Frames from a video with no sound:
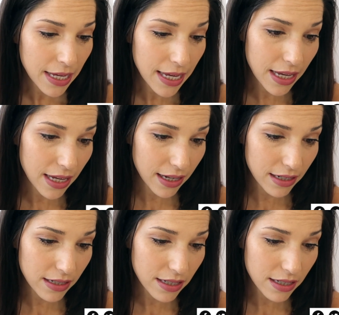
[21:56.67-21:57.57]

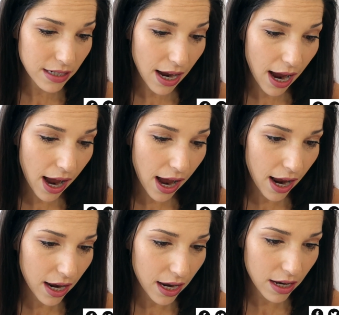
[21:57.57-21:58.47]
and
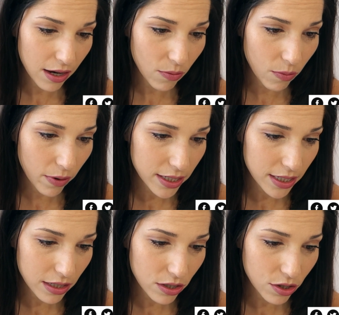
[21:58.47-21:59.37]
I
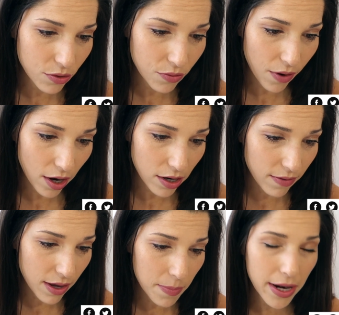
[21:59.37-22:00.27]
wasn't too fond of it.